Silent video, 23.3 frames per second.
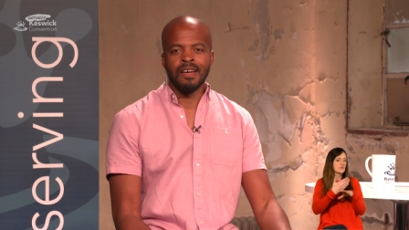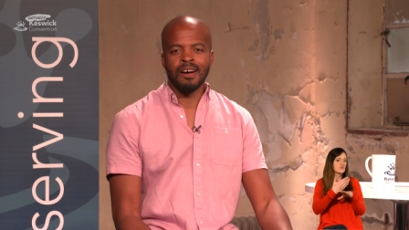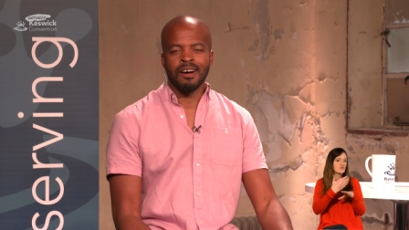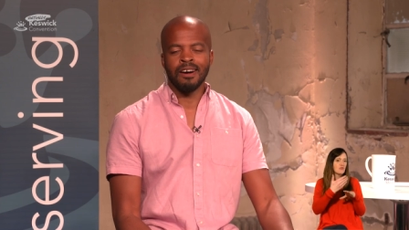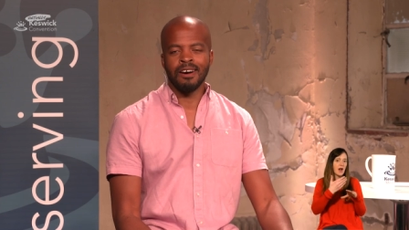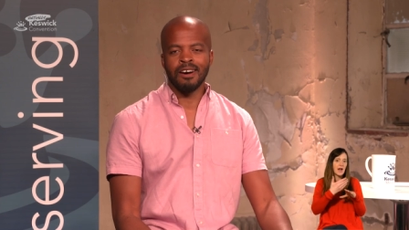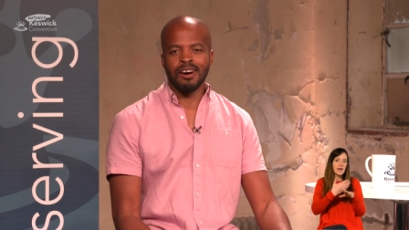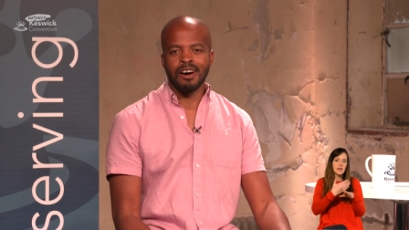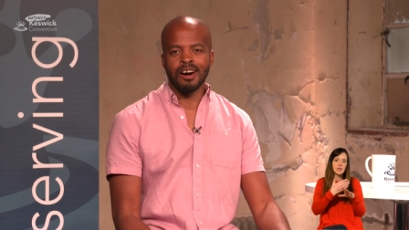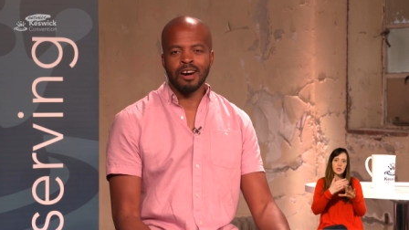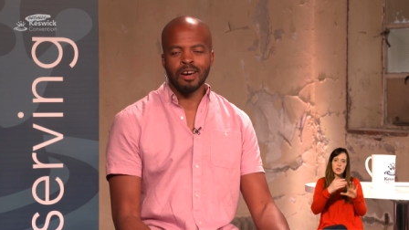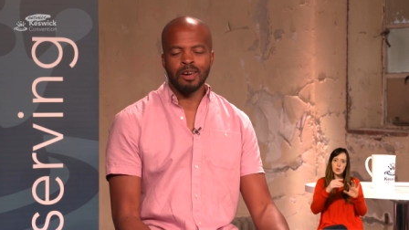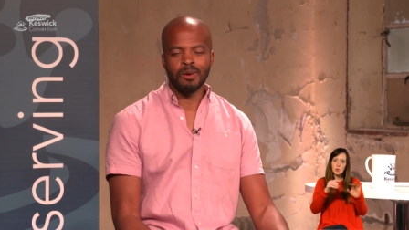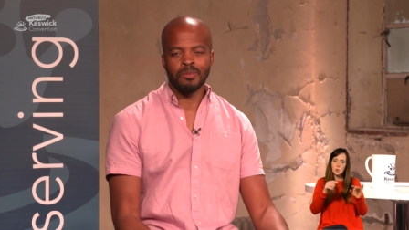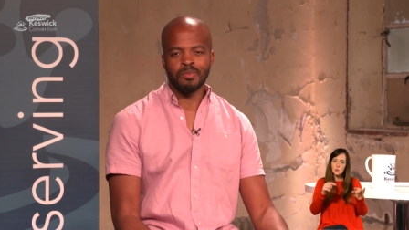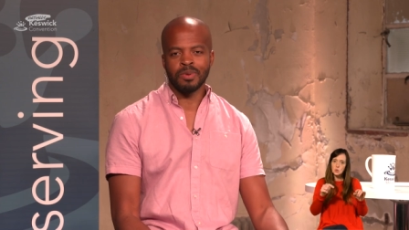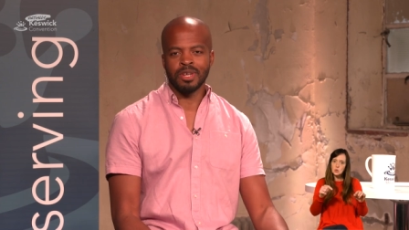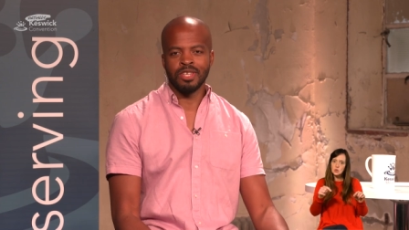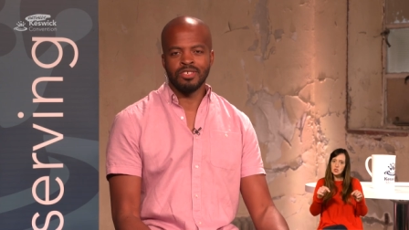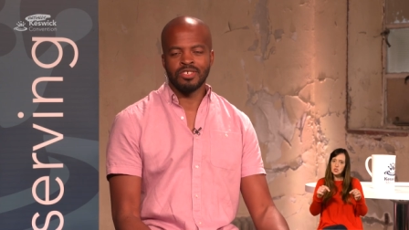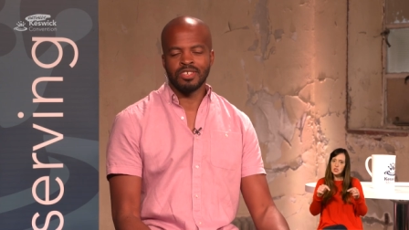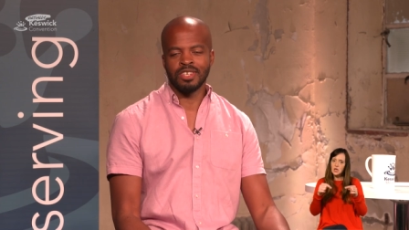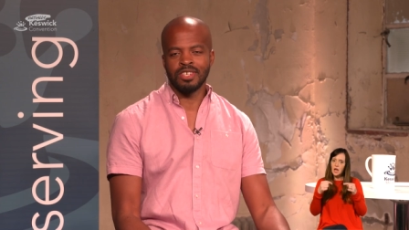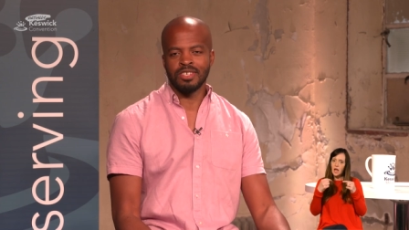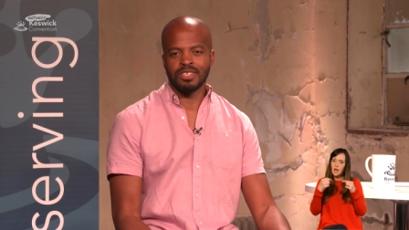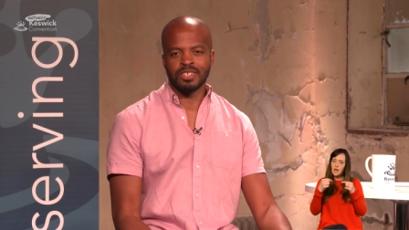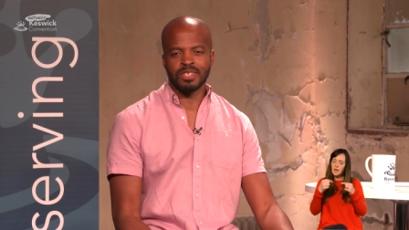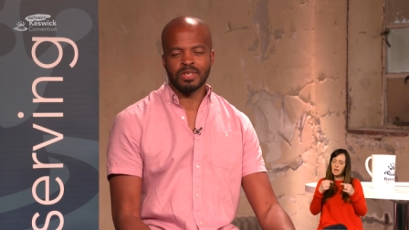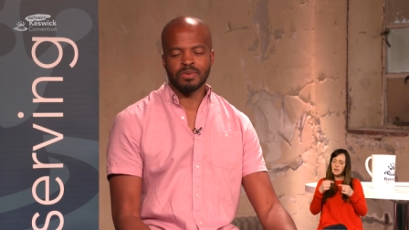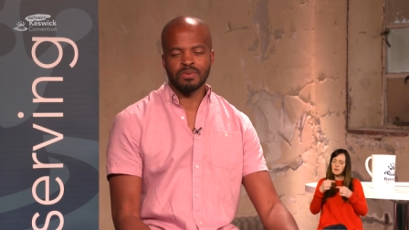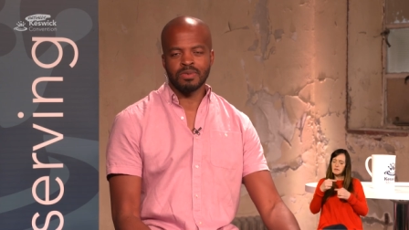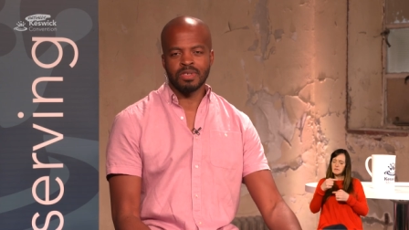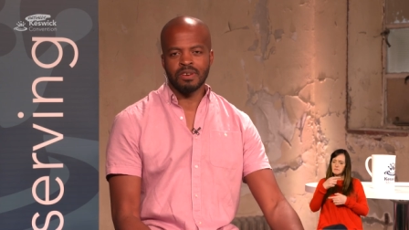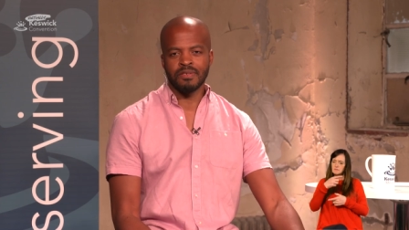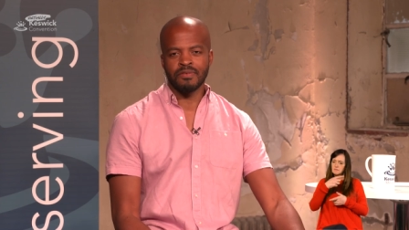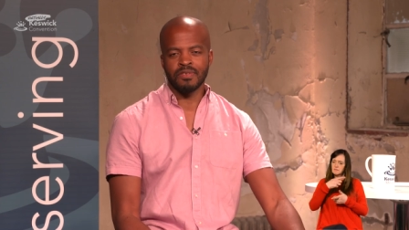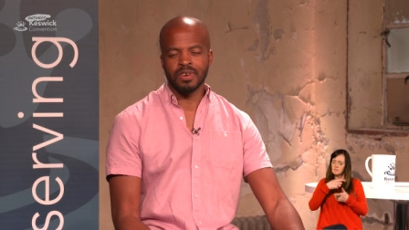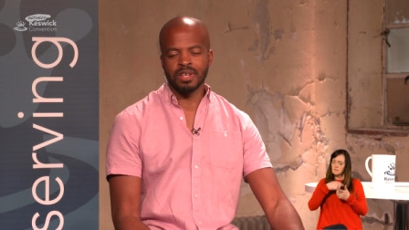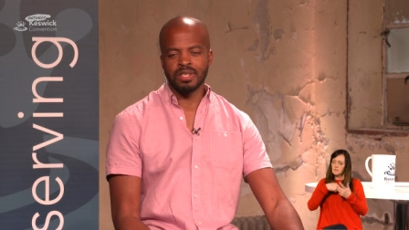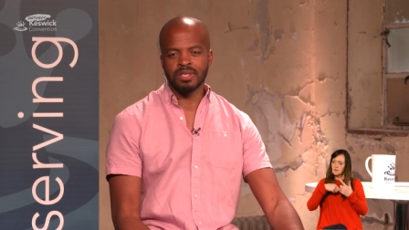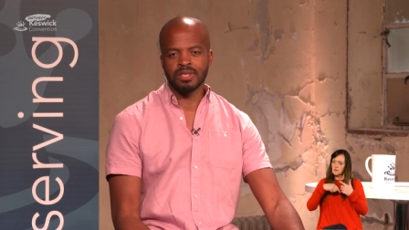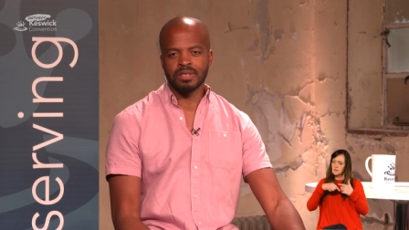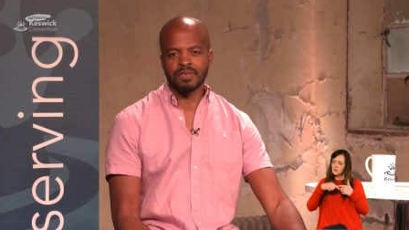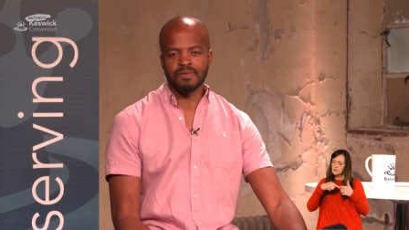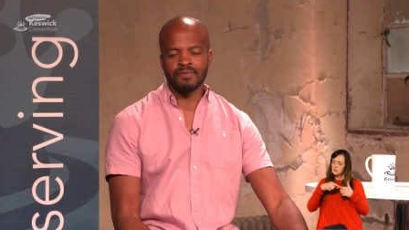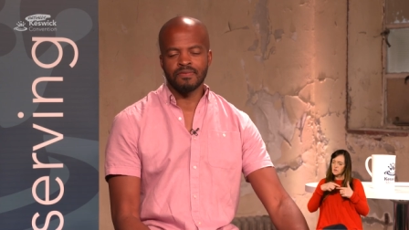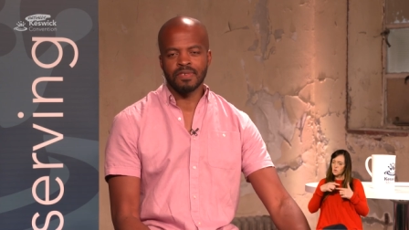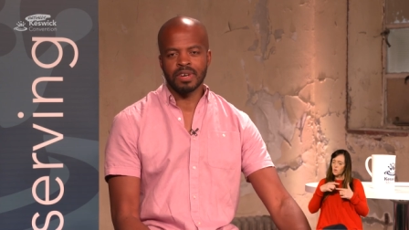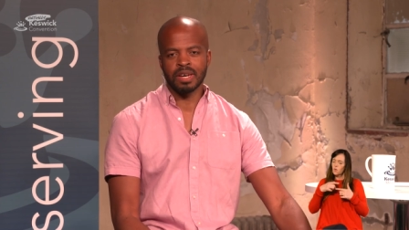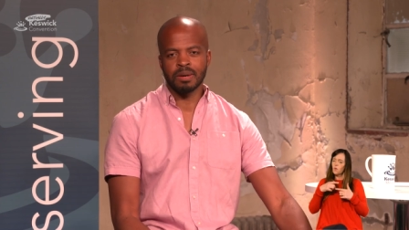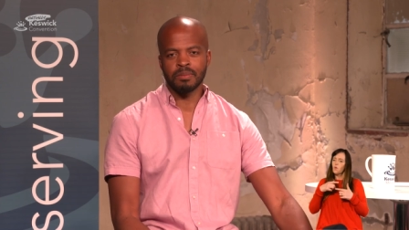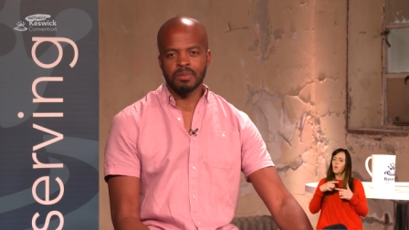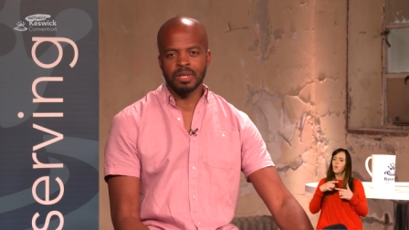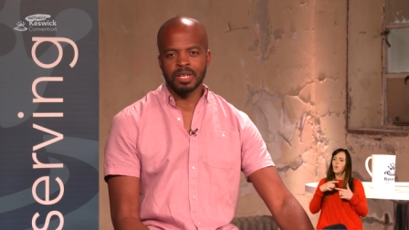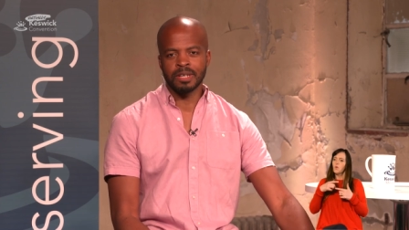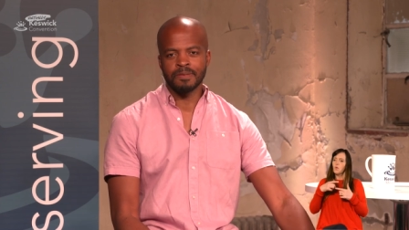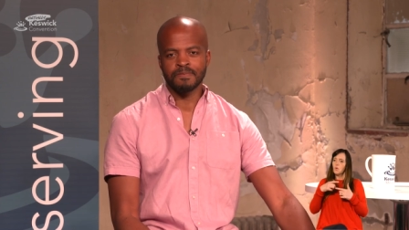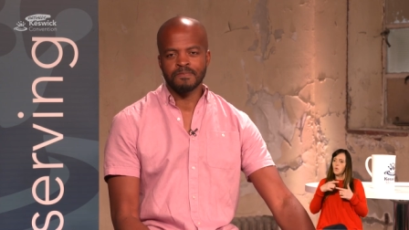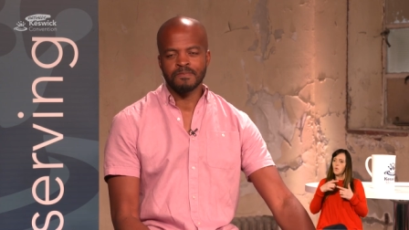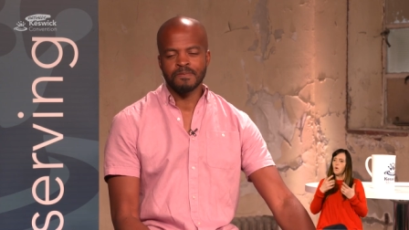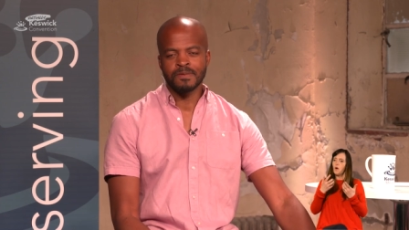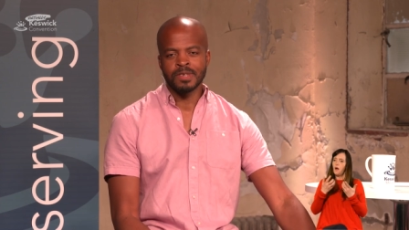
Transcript: our hope in Jesus with our friends and family.